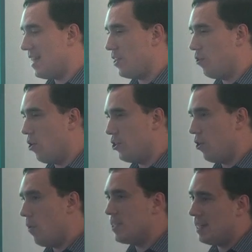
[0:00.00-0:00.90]
is that you're,
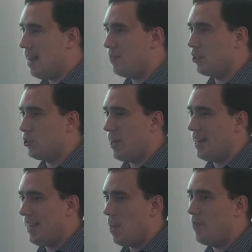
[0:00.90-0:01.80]
you're always going to have to create
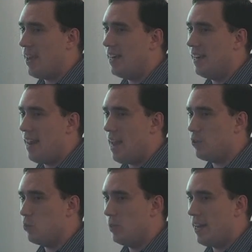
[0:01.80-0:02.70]
a campaign in an
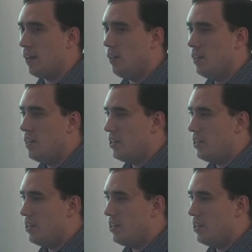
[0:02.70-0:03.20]
ad group layer.